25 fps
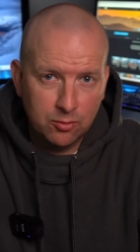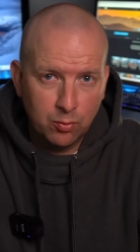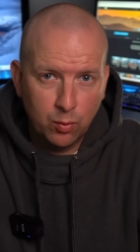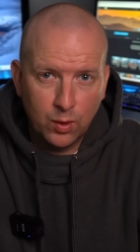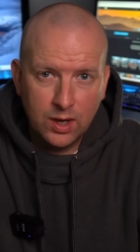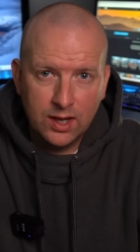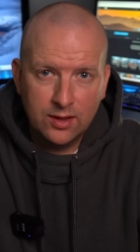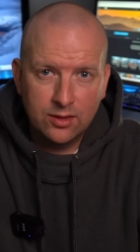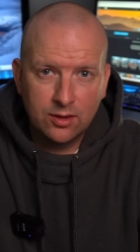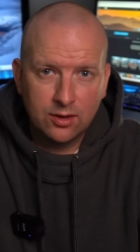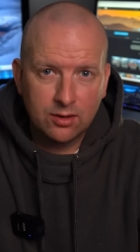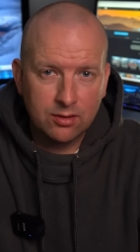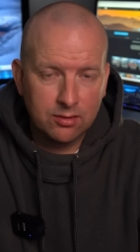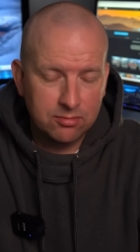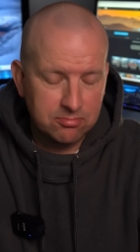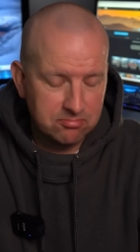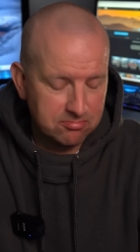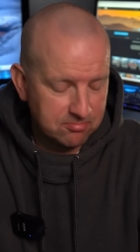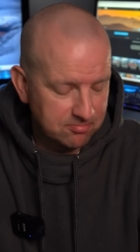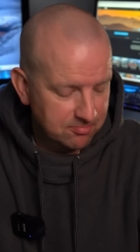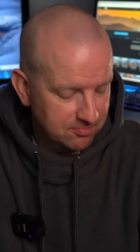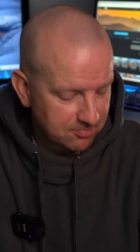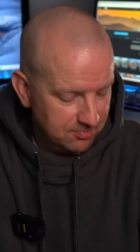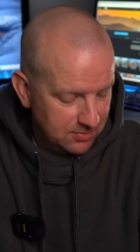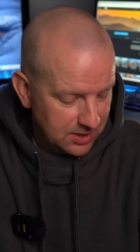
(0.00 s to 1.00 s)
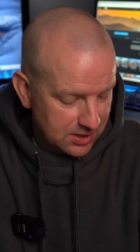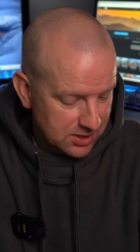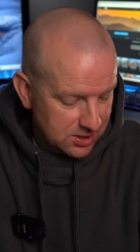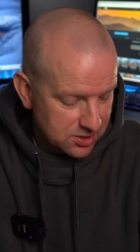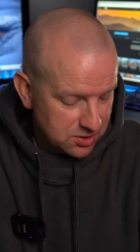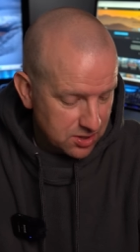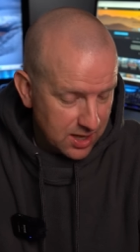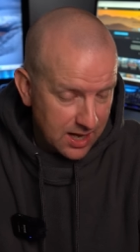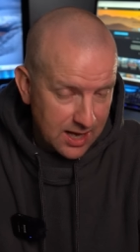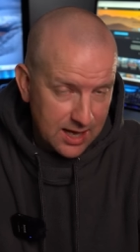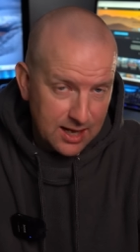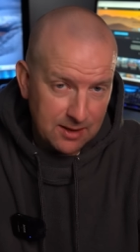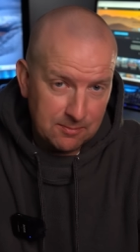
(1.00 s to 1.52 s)
Whether it's
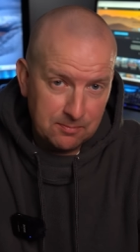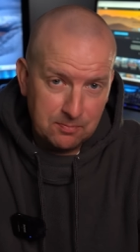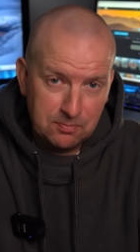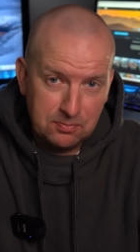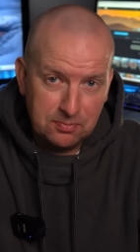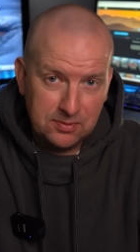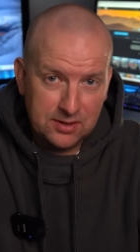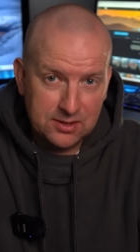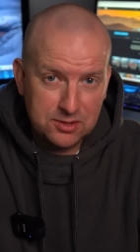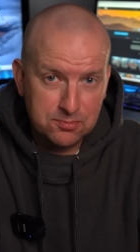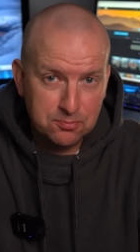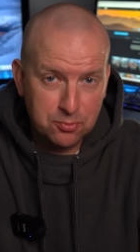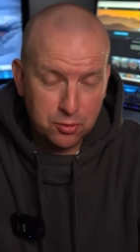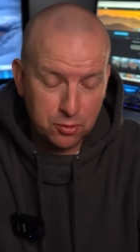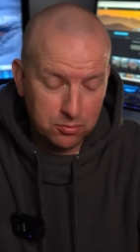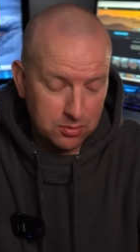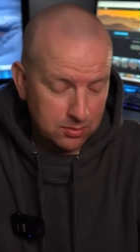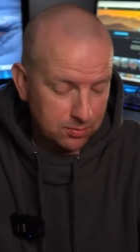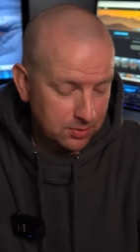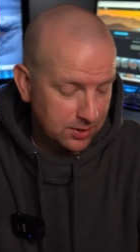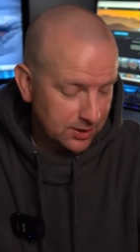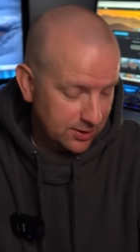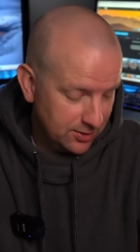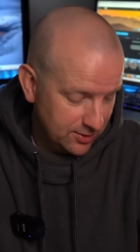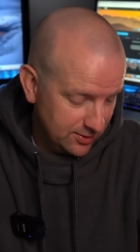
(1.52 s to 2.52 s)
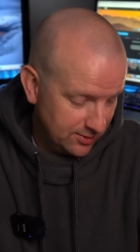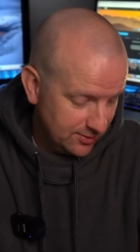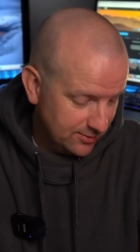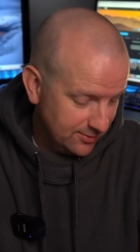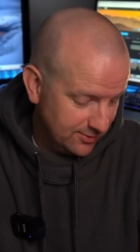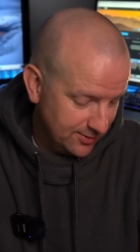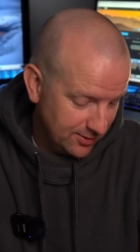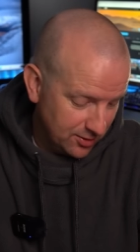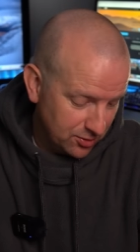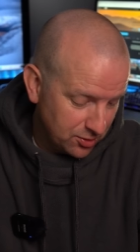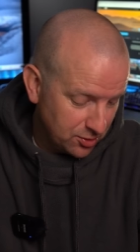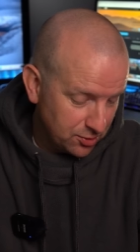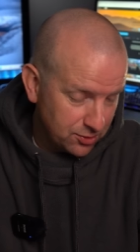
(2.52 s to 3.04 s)
that, it's probably
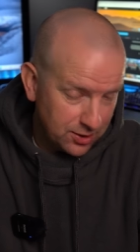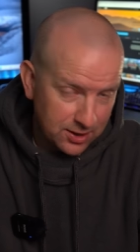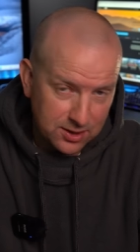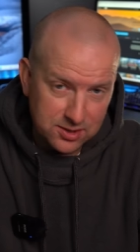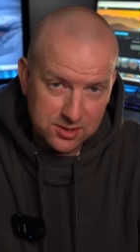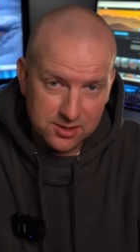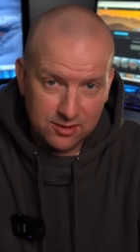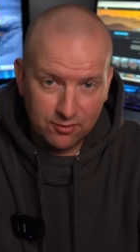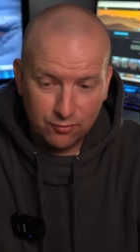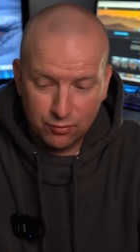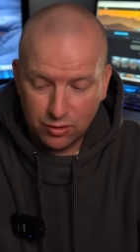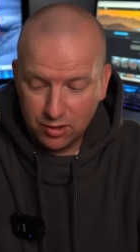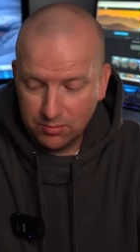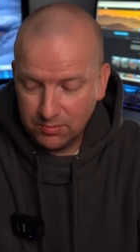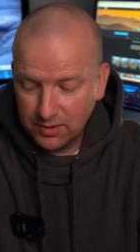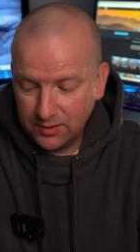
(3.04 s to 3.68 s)
the other things that I've worked,